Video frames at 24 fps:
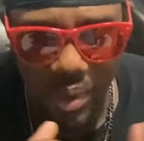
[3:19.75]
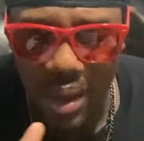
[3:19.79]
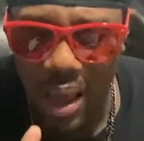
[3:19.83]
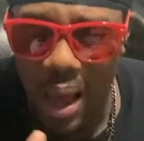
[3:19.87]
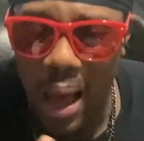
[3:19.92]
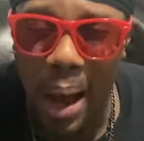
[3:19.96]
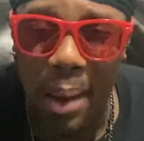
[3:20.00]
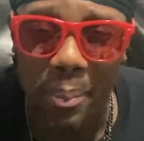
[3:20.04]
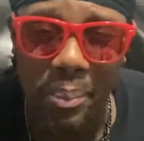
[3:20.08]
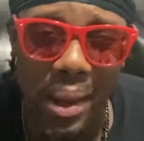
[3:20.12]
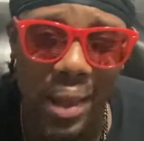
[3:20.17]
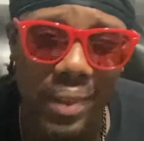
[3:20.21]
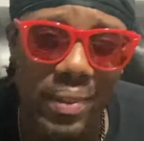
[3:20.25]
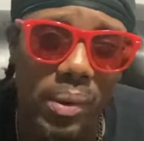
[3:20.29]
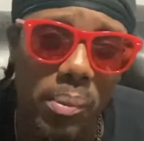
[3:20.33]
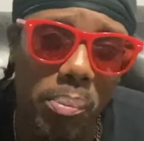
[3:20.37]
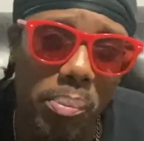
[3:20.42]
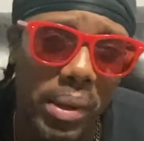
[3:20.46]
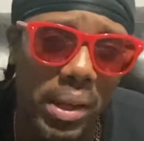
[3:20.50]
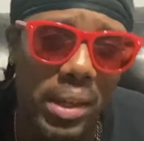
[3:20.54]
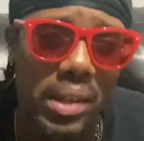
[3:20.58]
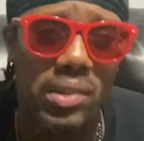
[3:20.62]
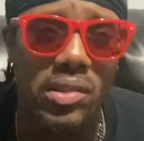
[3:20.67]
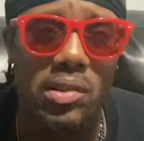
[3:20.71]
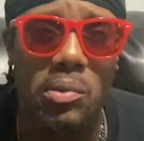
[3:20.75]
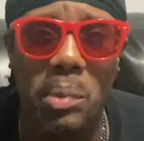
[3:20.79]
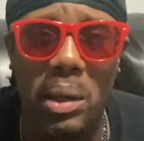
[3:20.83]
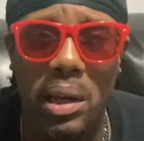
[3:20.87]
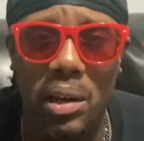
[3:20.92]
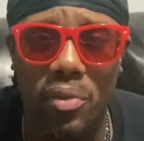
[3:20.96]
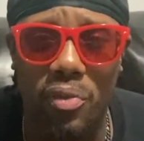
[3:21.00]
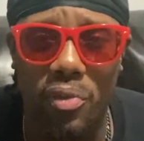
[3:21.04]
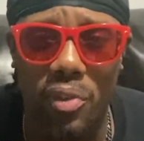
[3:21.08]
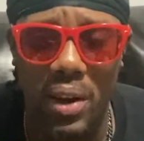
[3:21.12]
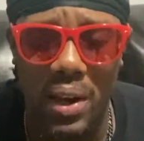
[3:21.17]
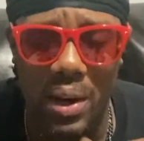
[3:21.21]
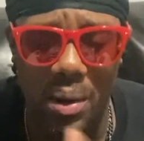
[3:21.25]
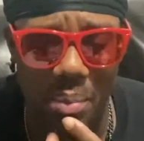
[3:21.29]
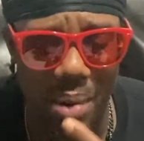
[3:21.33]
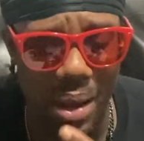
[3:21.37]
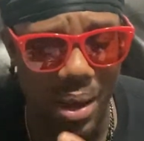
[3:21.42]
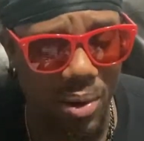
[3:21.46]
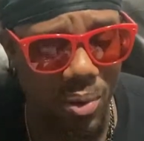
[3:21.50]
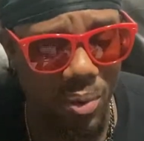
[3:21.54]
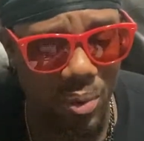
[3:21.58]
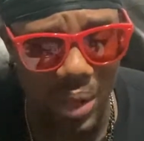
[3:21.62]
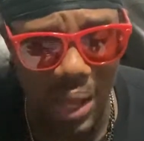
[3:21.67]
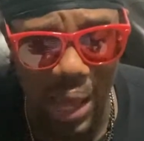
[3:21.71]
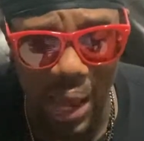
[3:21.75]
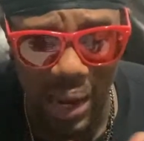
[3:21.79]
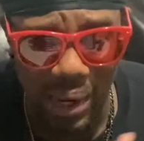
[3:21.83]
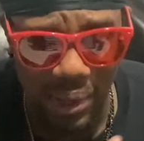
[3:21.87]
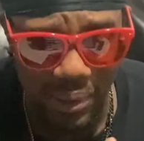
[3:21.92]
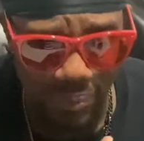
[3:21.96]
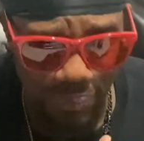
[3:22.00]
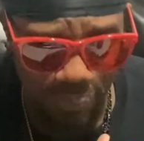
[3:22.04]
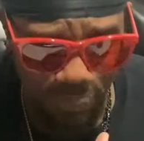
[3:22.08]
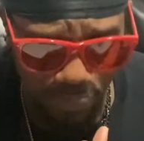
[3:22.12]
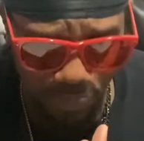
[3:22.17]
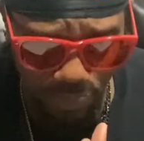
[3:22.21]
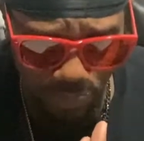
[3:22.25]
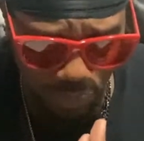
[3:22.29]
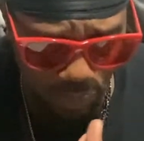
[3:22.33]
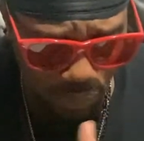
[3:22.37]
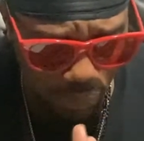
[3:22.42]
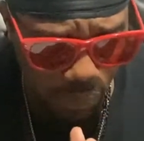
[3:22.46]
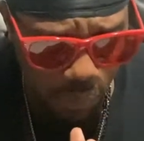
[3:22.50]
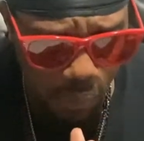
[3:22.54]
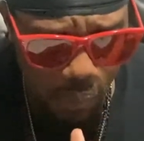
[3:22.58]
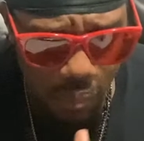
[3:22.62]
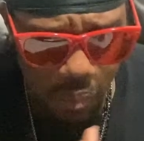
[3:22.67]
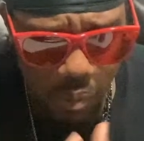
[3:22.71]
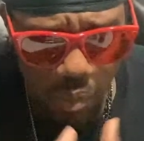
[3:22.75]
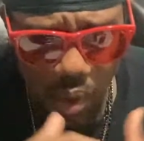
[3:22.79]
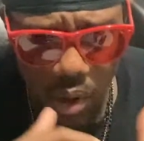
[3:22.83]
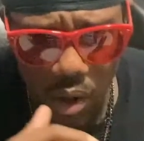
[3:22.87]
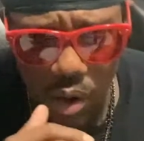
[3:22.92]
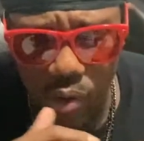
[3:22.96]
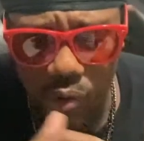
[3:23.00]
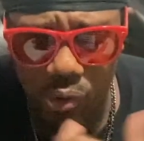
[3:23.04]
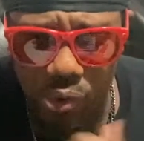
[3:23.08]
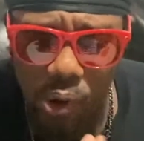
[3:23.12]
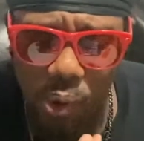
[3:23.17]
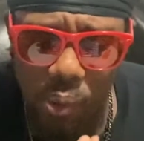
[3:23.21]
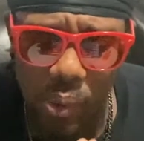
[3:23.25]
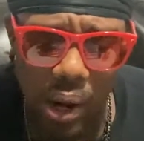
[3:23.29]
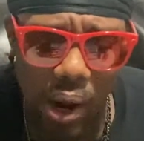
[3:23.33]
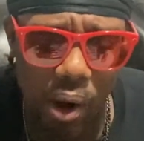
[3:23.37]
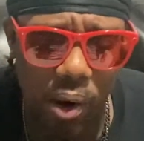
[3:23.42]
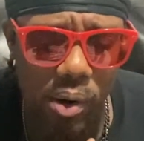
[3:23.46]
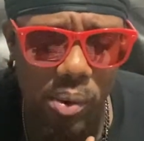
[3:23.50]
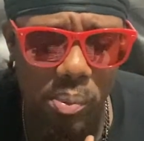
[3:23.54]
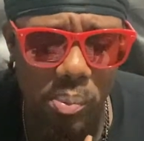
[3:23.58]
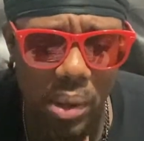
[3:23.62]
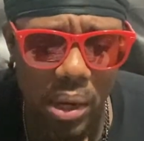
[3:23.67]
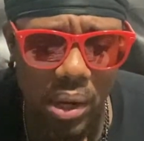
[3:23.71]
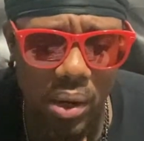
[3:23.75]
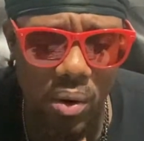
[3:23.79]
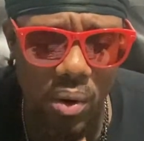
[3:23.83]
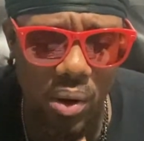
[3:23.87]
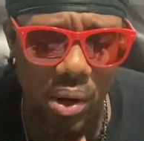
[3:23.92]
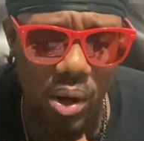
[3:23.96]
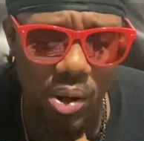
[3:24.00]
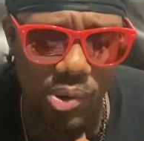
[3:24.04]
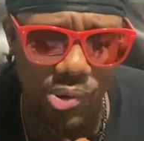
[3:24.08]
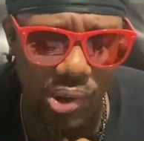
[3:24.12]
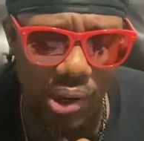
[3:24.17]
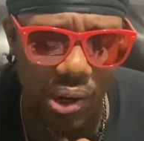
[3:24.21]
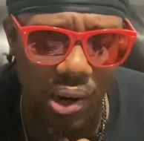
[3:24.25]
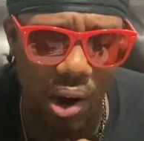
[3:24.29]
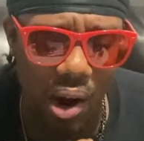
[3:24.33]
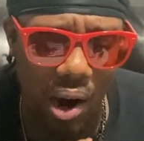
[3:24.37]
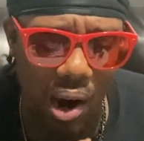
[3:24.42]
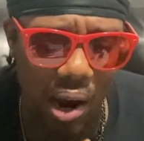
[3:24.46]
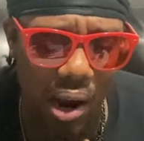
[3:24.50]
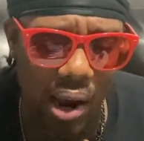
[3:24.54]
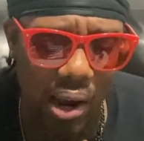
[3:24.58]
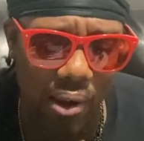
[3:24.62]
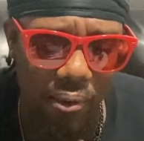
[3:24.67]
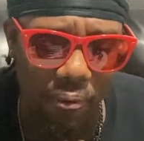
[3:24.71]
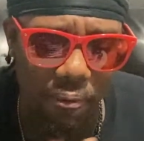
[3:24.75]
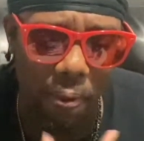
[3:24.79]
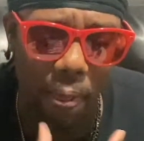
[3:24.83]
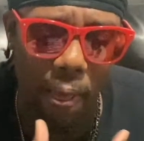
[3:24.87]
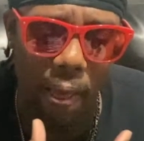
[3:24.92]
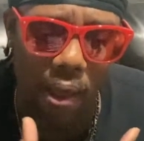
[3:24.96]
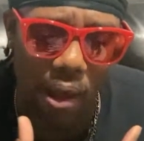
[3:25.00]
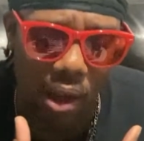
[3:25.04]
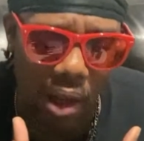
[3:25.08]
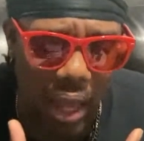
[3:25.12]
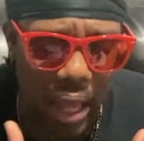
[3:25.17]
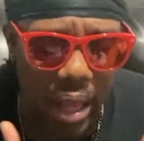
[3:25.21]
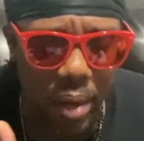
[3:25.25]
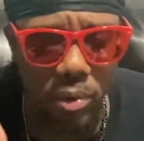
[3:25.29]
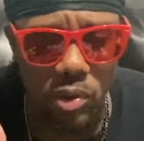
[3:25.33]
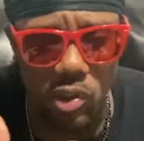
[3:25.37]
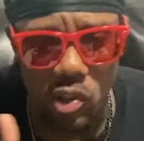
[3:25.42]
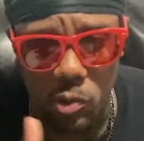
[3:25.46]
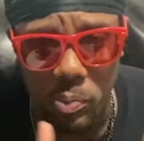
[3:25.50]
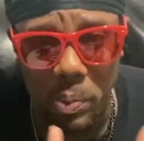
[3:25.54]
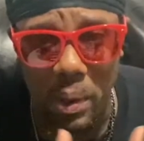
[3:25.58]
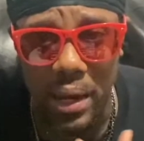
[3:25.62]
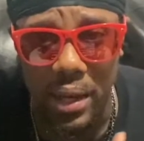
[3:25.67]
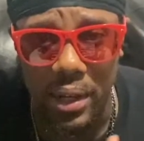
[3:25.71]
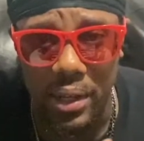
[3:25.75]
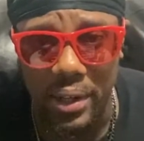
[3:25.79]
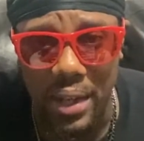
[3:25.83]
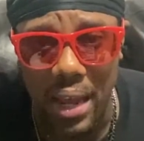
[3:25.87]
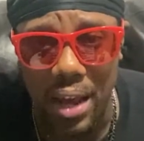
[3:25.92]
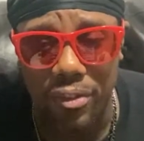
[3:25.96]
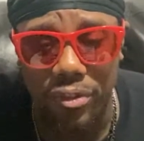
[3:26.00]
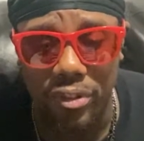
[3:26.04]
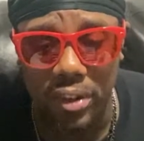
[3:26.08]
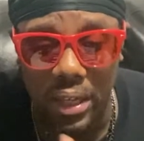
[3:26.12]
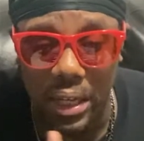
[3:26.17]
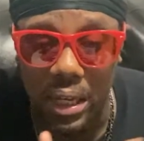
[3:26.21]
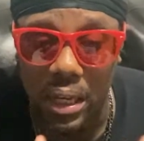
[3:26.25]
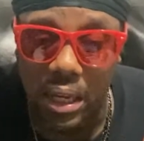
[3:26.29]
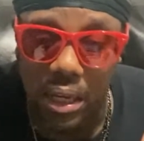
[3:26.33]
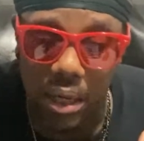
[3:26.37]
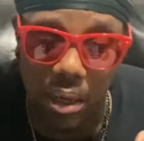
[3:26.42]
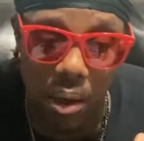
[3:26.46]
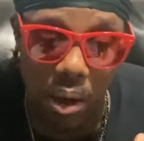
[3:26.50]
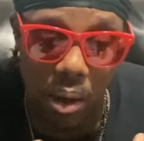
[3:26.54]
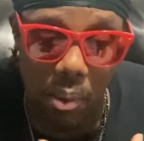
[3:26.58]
I'm not the biggest Meek fan. I'm not gonna lie. So when I heard Meek on, I was like, all right. He was spitting definitely.